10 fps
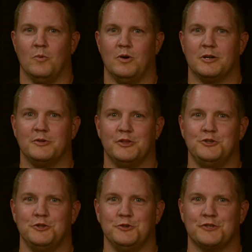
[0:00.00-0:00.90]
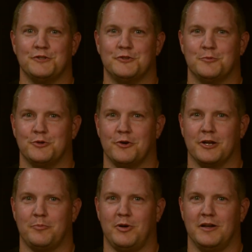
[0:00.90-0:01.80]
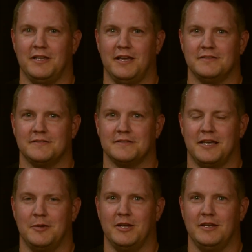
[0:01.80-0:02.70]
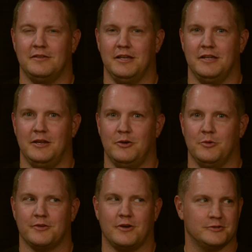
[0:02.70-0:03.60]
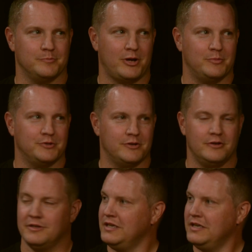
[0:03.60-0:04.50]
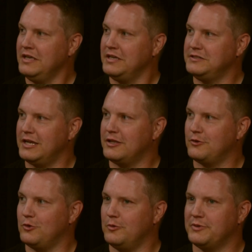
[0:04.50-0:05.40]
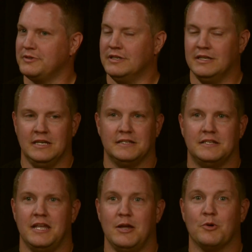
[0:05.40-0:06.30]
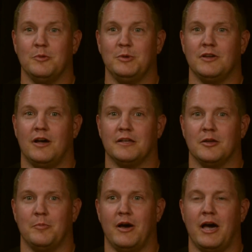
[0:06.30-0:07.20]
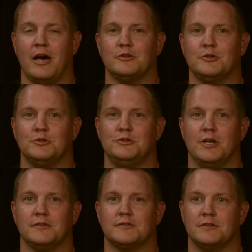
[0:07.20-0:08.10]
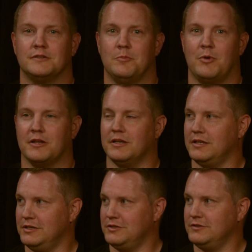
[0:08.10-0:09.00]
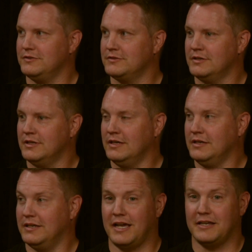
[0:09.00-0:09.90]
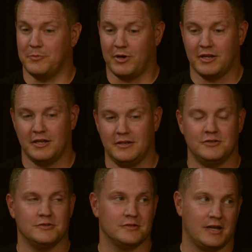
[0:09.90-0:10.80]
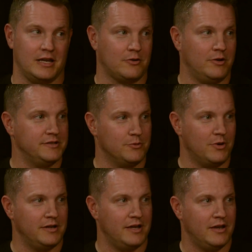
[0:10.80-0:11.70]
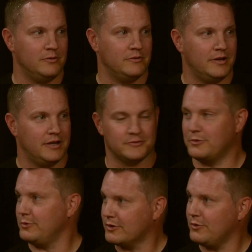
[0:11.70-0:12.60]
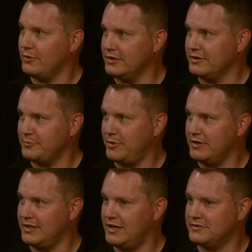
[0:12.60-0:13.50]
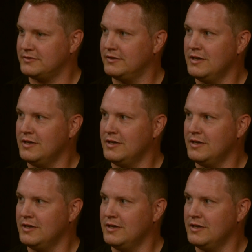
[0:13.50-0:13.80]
Welcome to the Juice Consumer Direct Podcast. I'm Nate Clegg here with Carson Poppenger and Jake Thorpe. And today we're going to be talking about how to adjust to market conditions. And guys, market conditions are kind of crazy right now as we're recording this podcast.